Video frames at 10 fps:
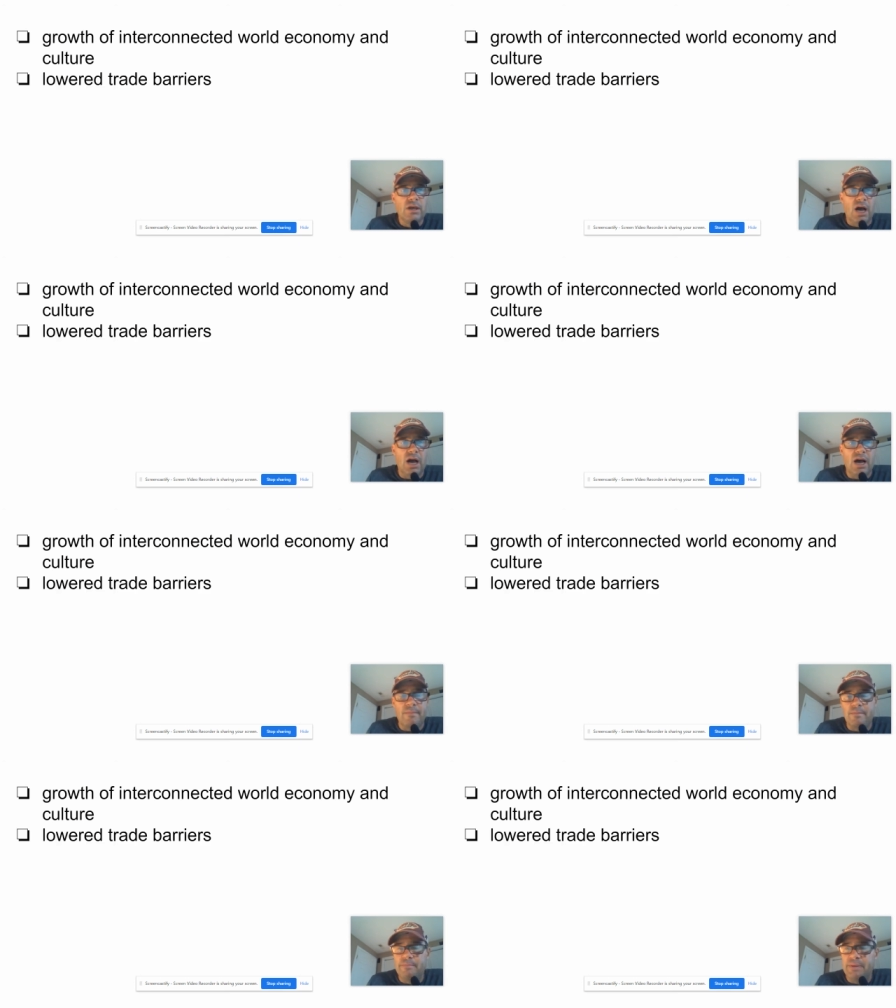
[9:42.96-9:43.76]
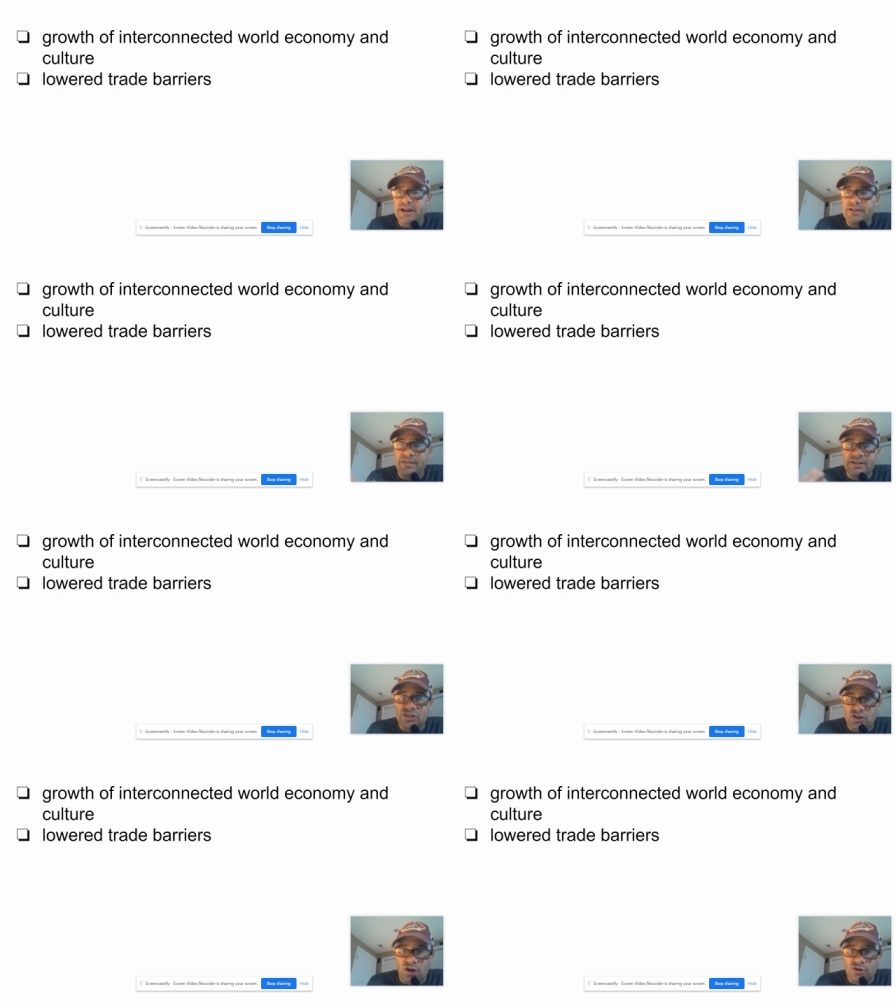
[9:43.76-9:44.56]
Um, but this
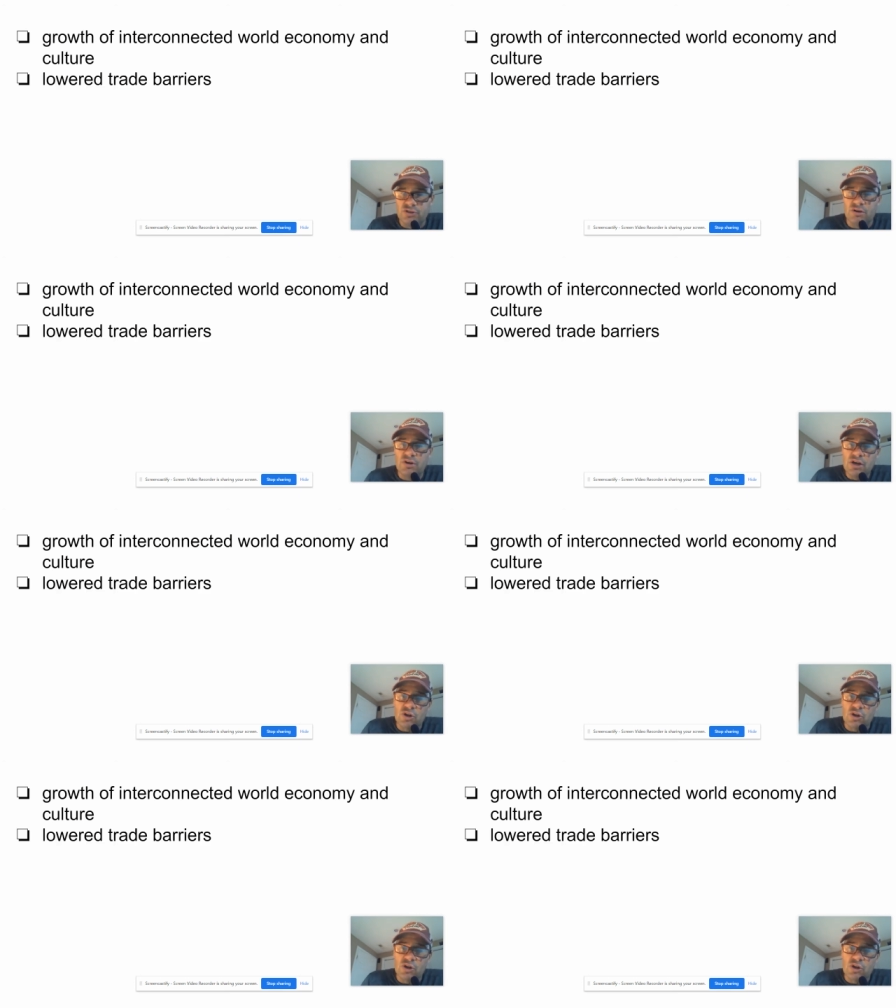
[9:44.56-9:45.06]
is also